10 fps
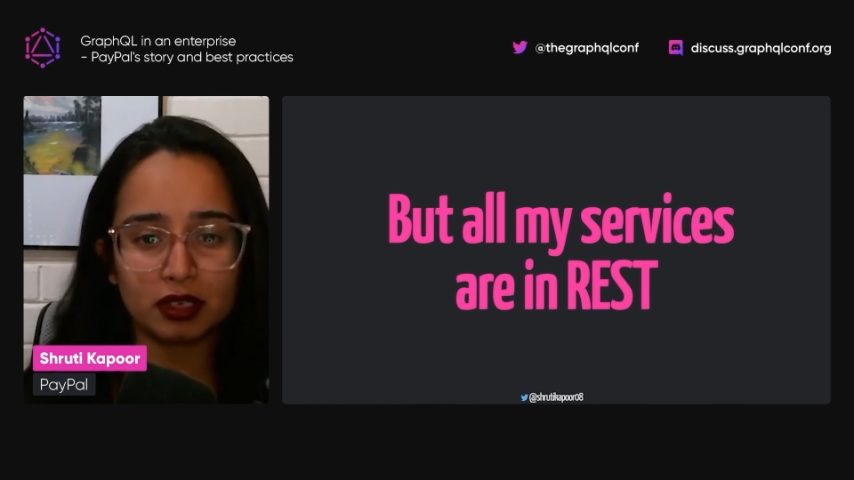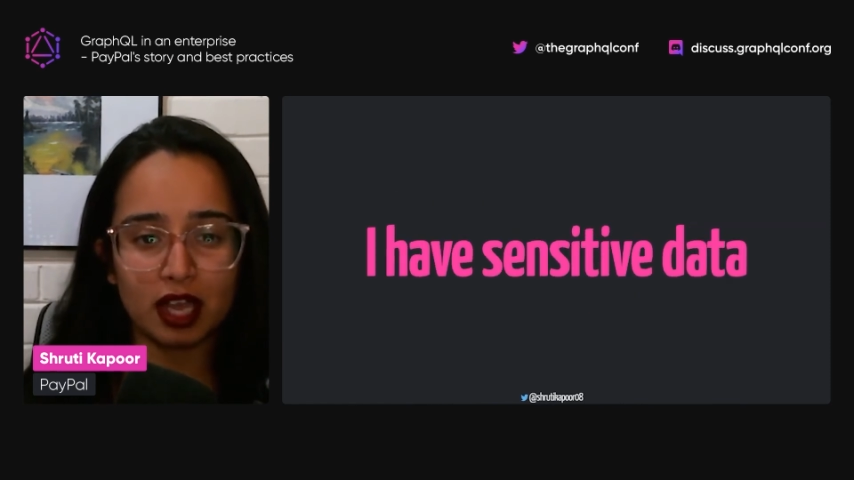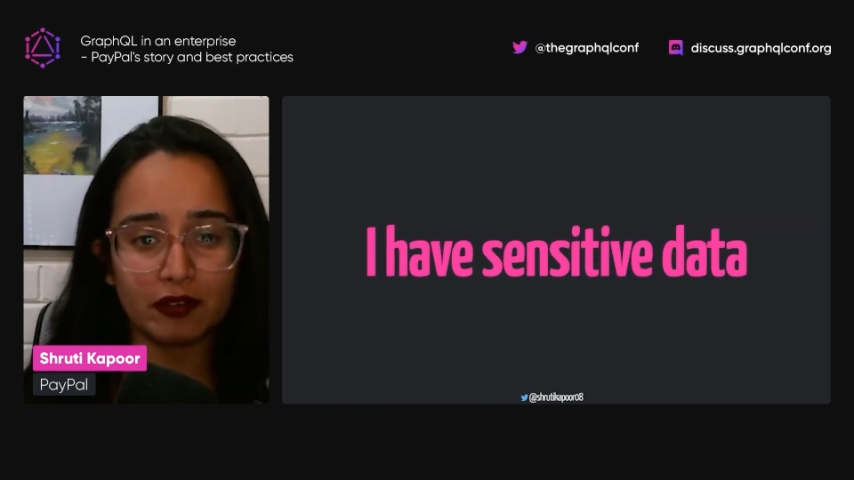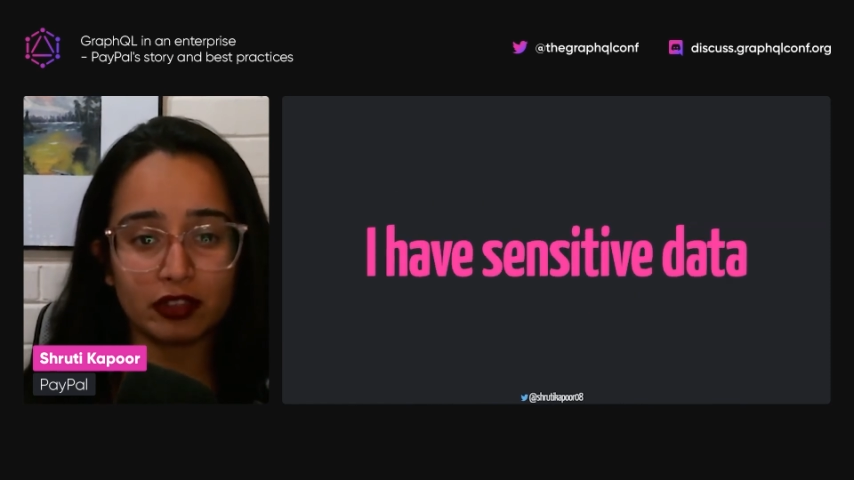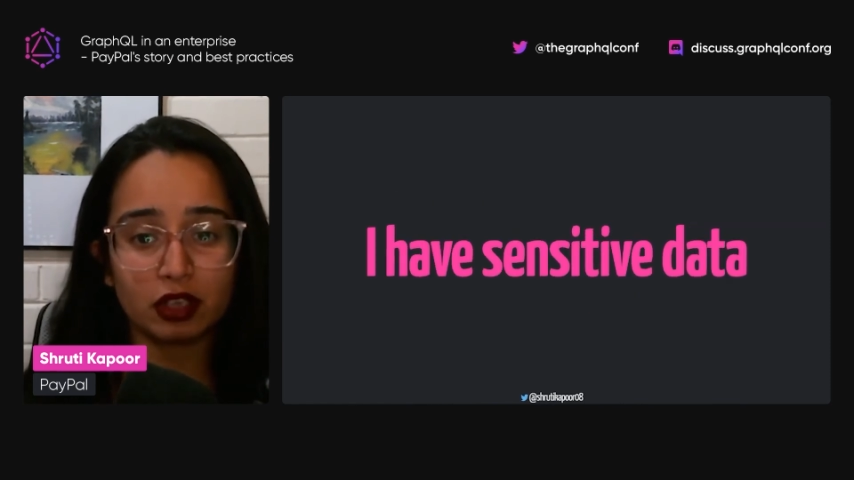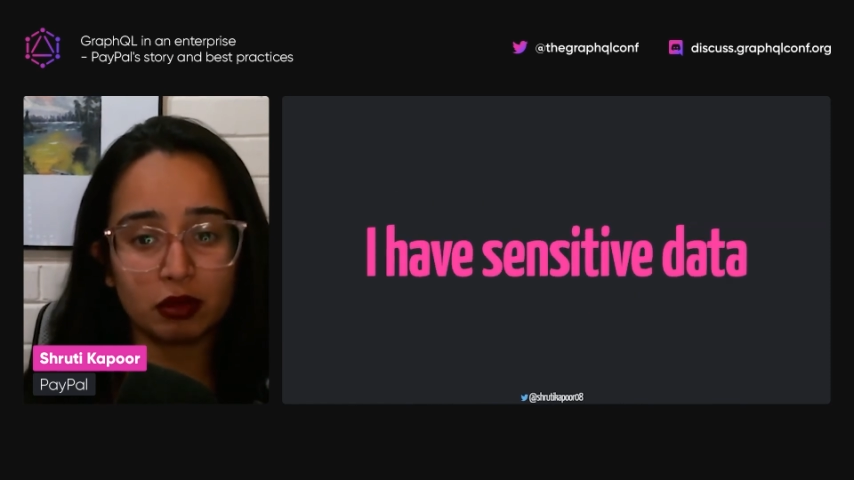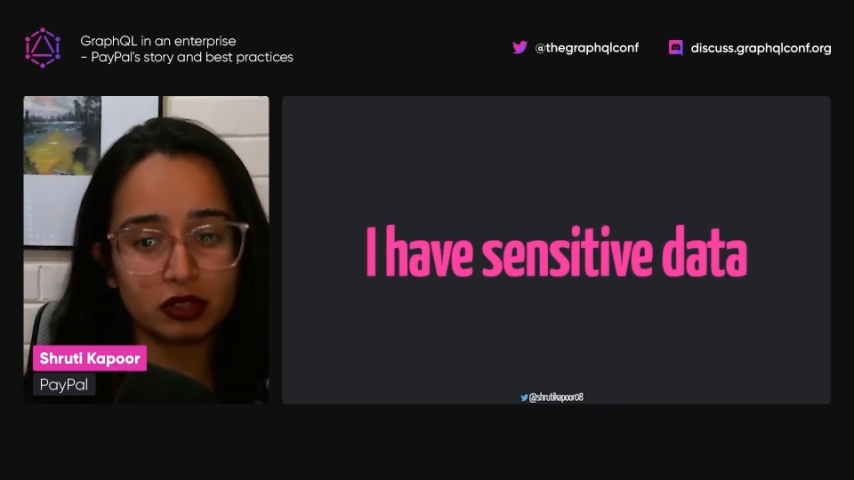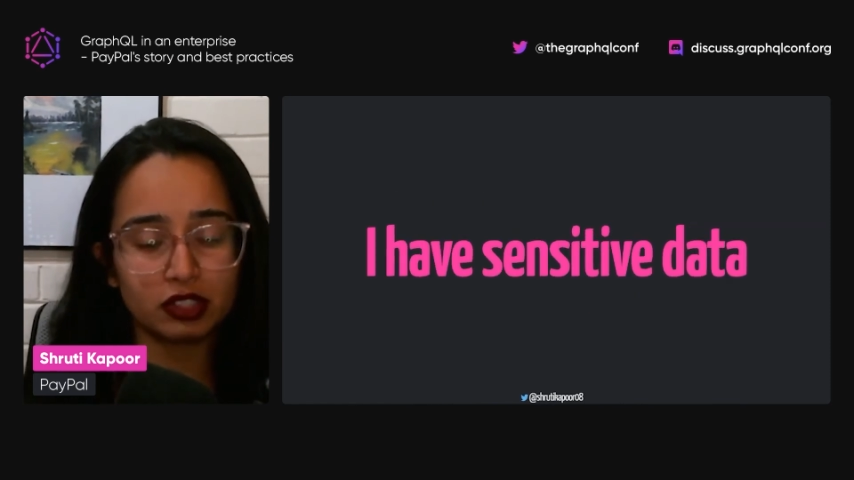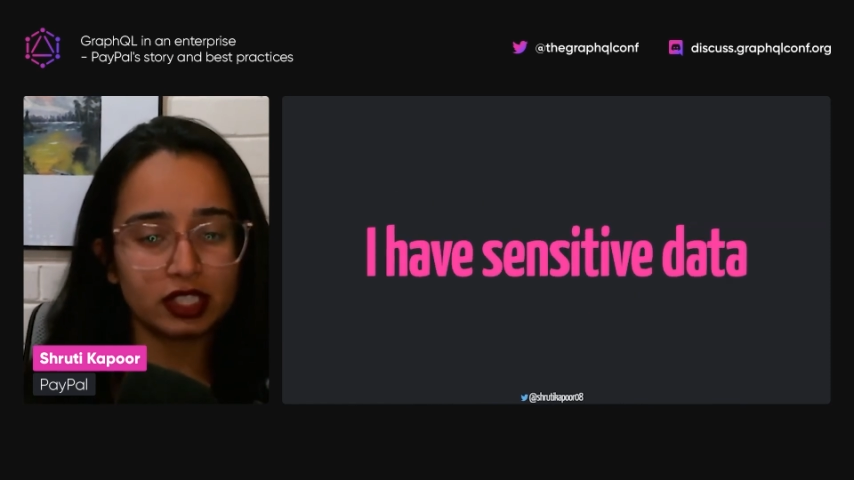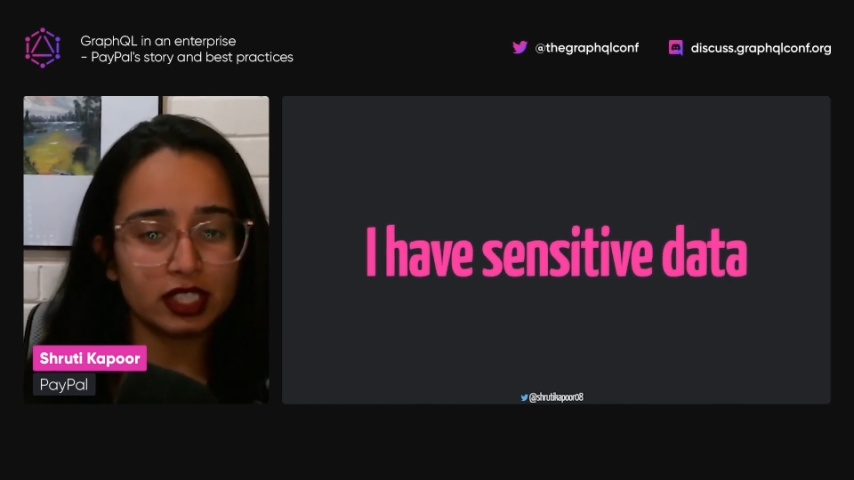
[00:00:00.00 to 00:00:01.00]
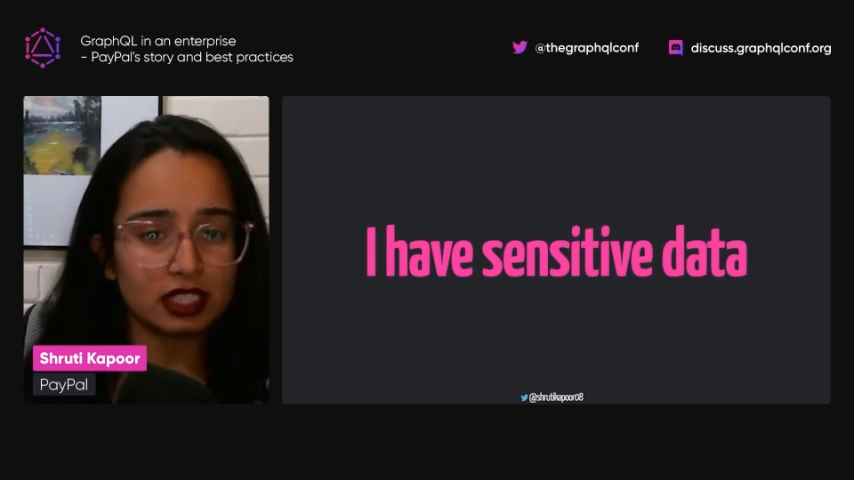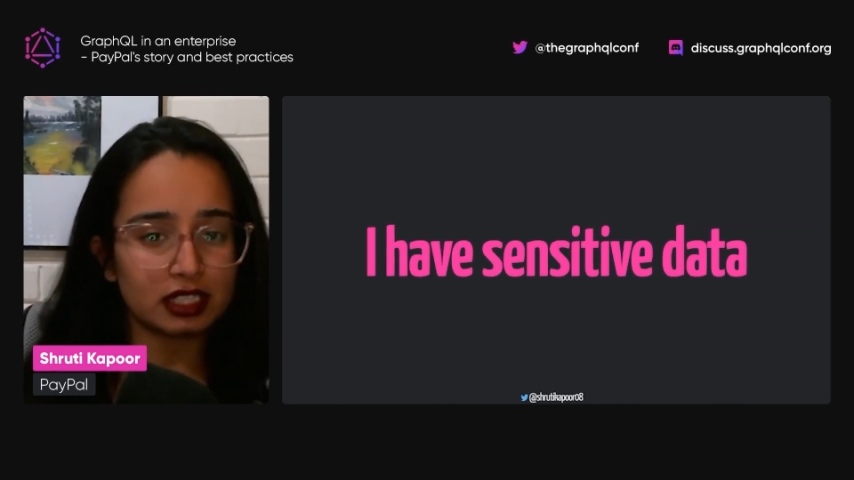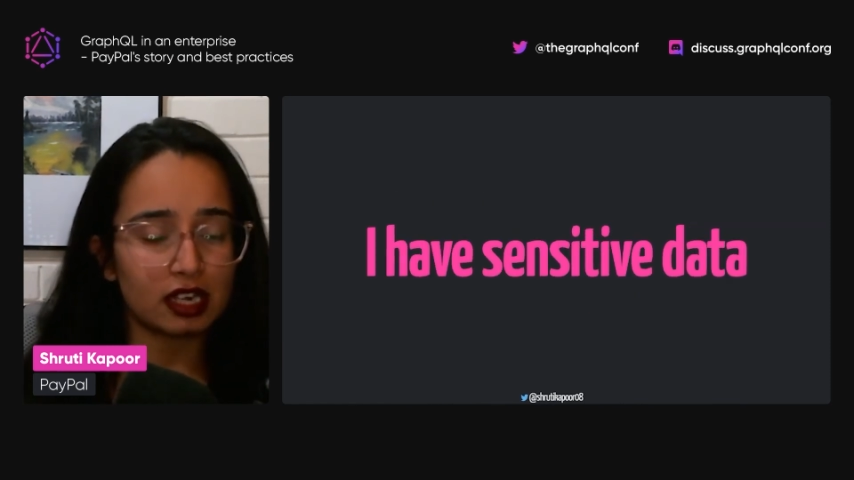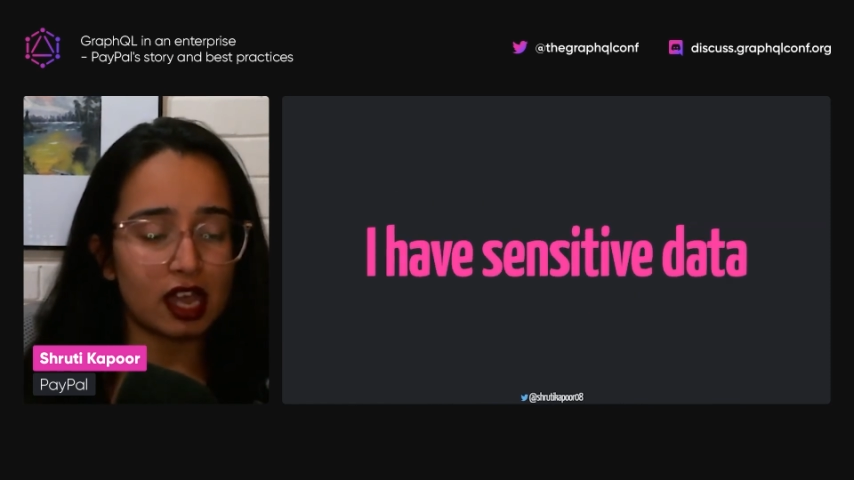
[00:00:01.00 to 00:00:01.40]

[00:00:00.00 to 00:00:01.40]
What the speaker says: have in the community is that